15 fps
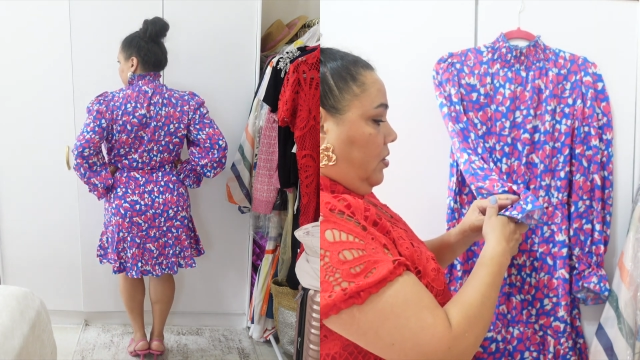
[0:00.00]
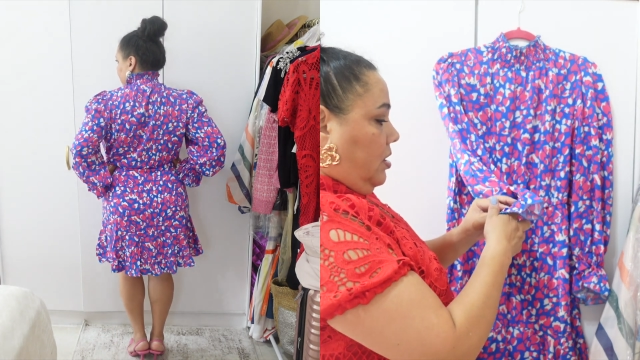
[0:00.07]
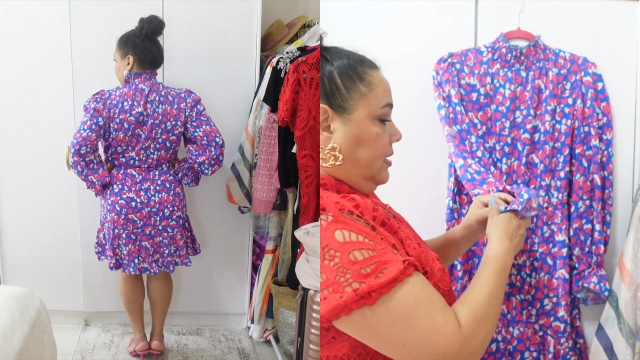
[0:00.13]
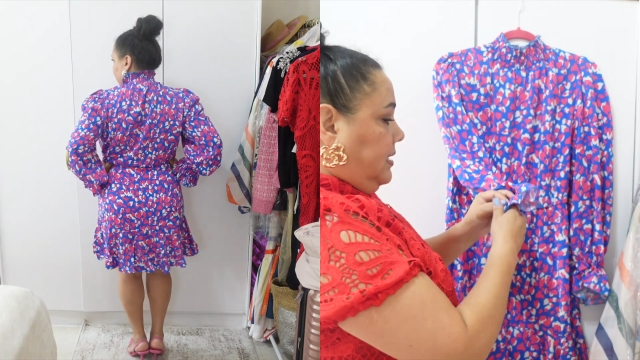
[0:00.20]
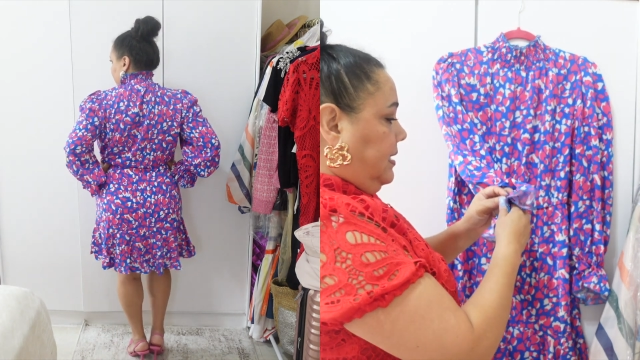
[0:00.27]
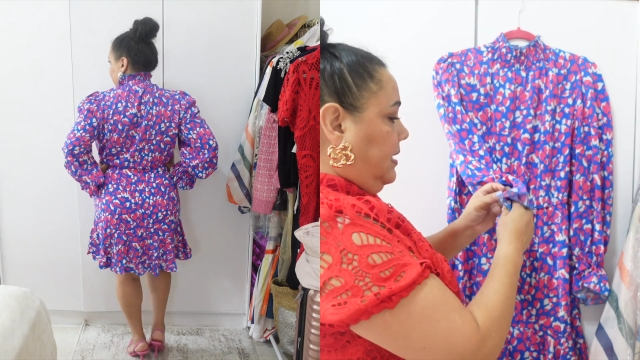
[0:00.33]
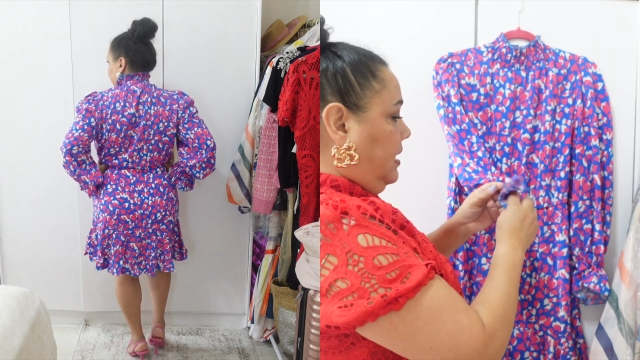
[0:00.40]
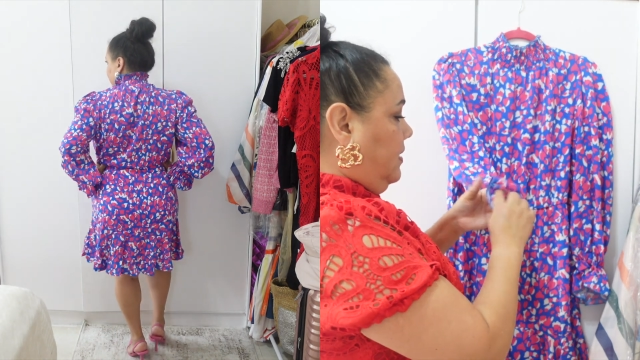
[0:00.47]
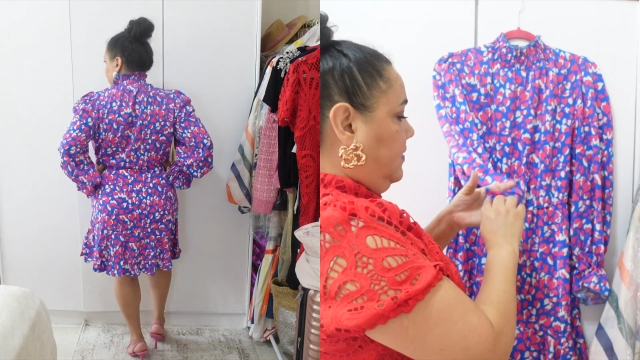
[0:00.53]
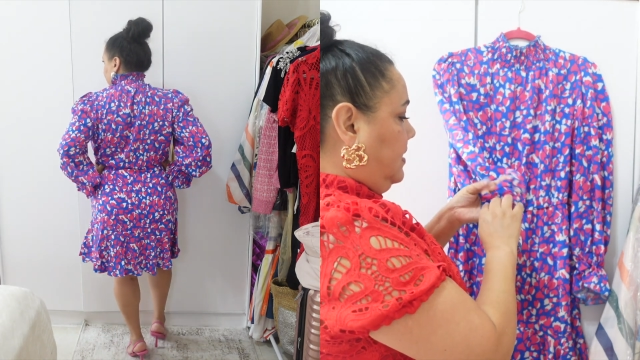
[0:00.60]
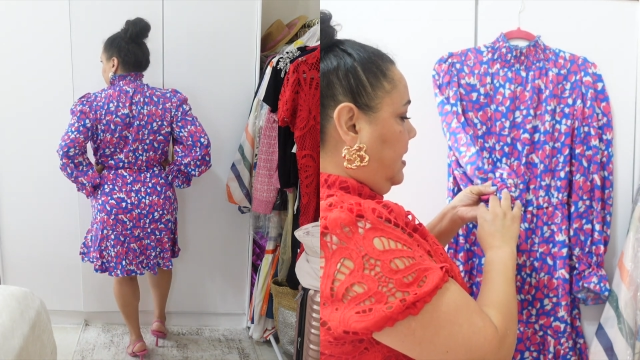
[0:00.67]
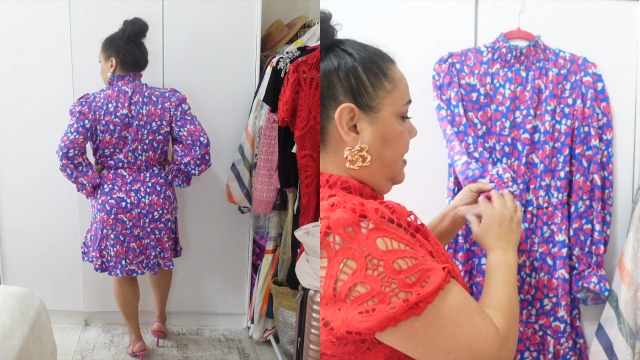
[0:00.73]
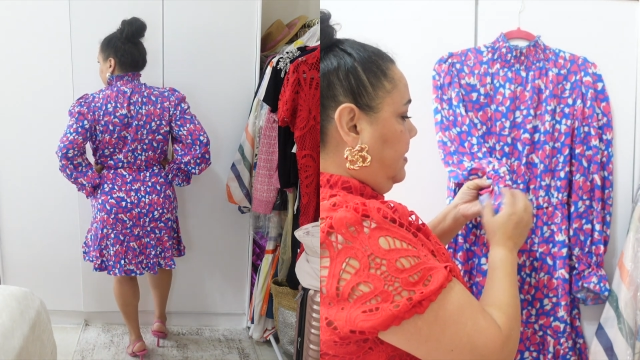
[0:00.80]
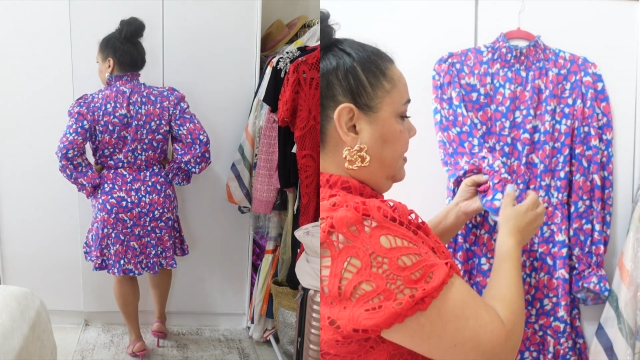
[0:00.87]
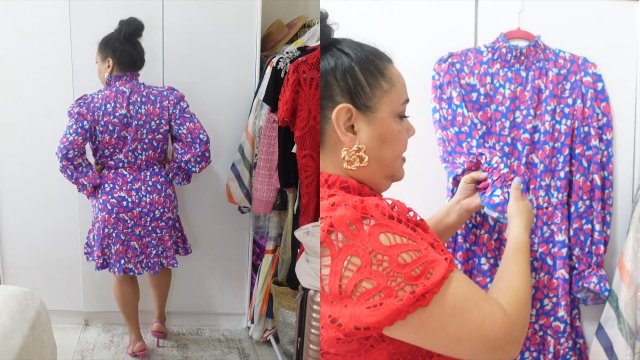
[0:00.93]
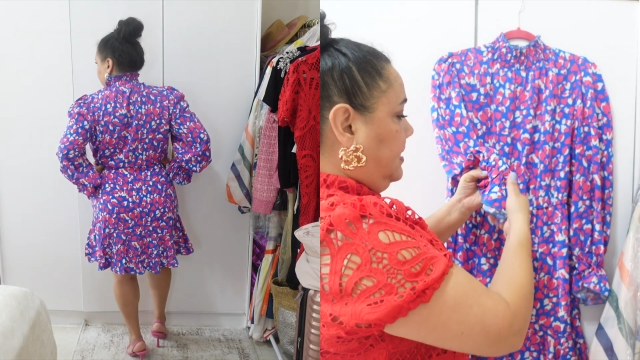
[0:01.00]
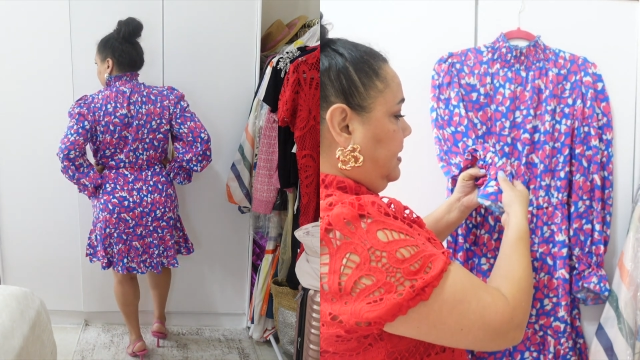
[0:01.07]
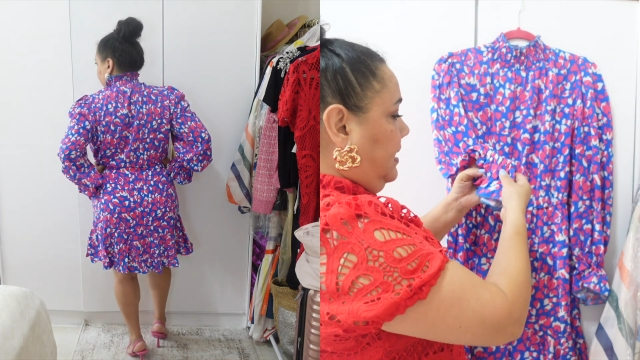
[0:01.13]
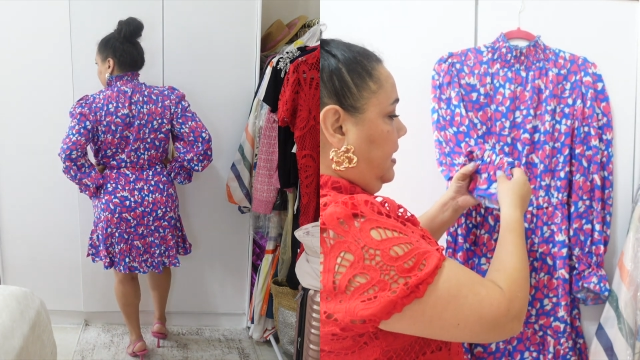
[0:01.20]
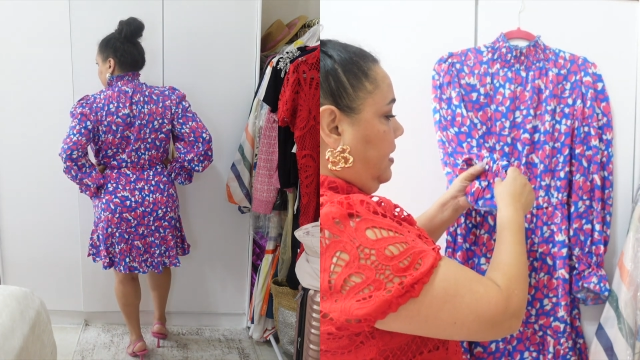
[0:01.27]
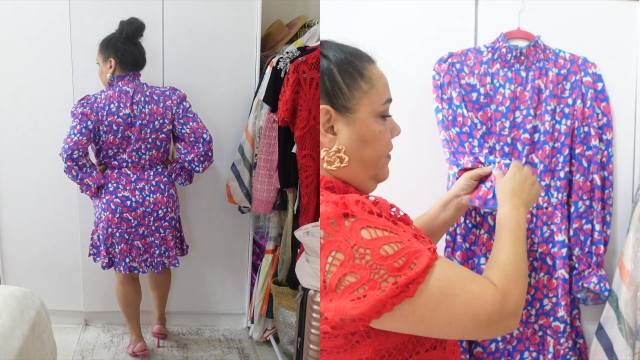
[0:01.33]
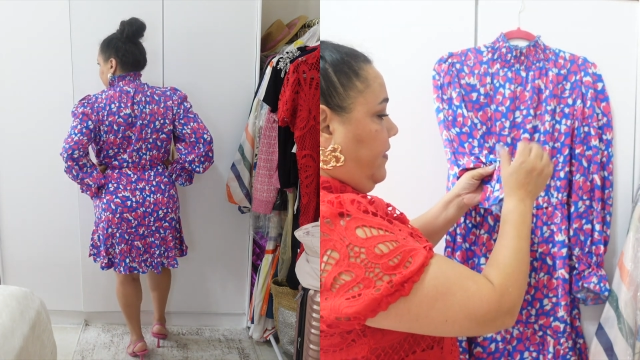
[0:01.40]
long sleeves, and the
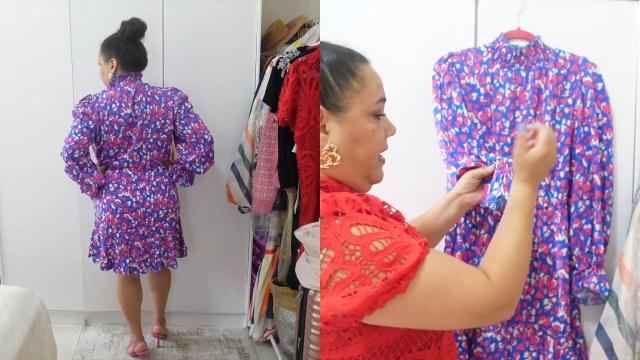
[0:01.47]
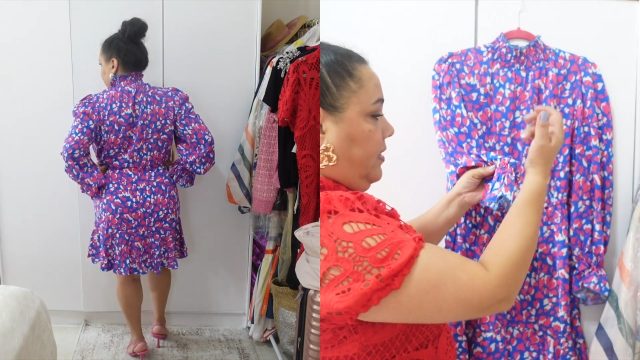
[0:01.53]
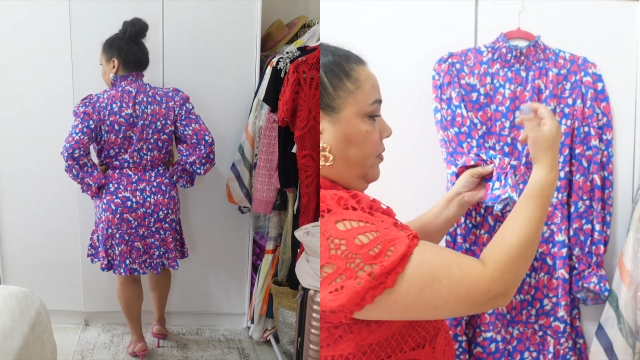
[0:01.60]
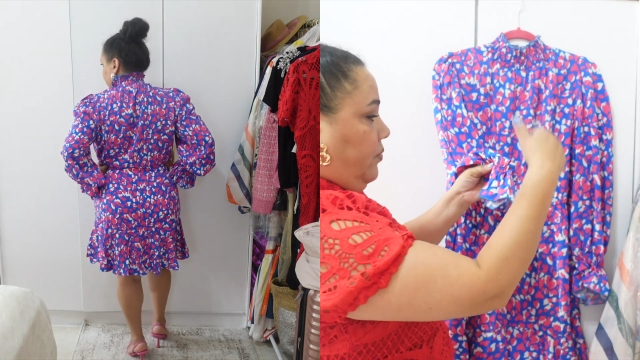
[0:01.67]
sleeve at